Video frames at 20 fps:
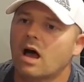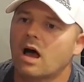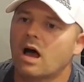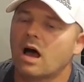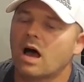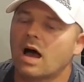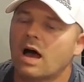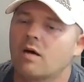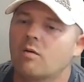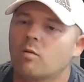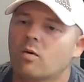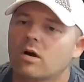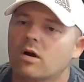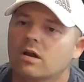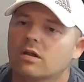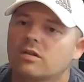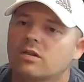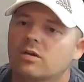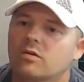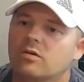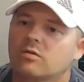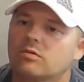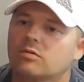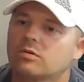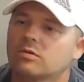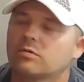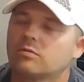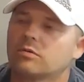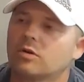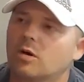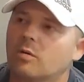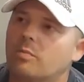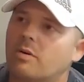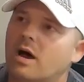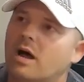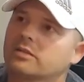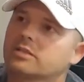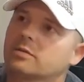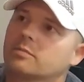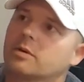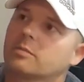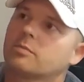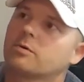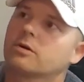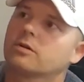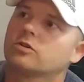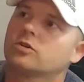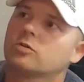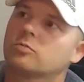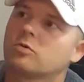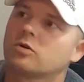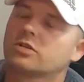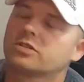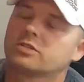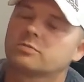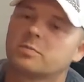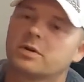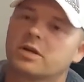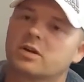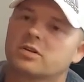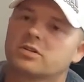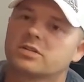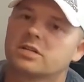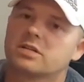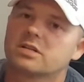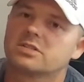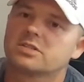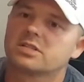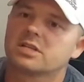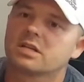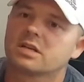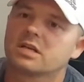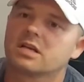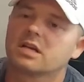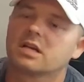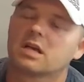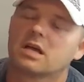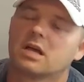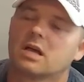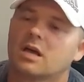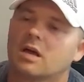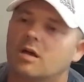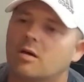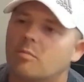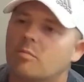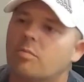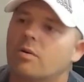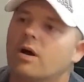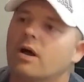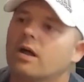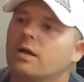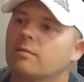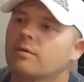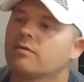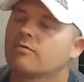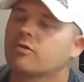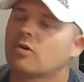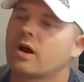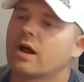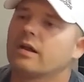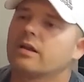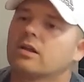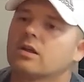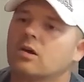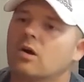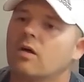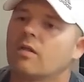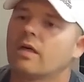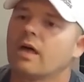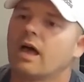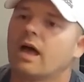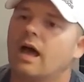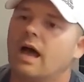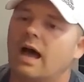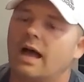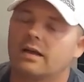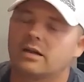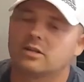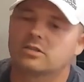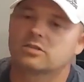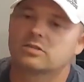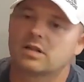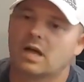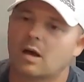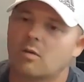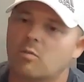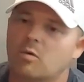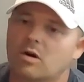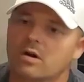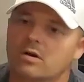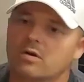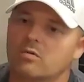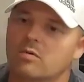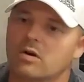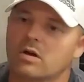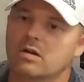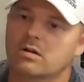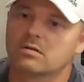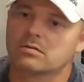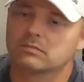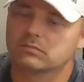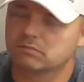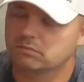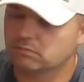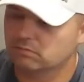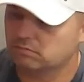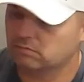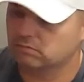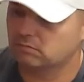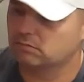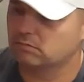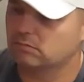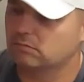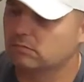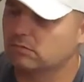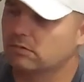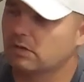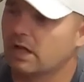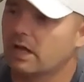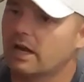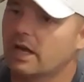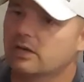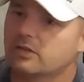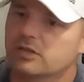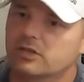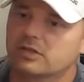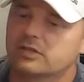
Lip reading: I wanted to, you know, possibly put 2 more speakers in the ceiling, But before I did all that, I wanted to run an extra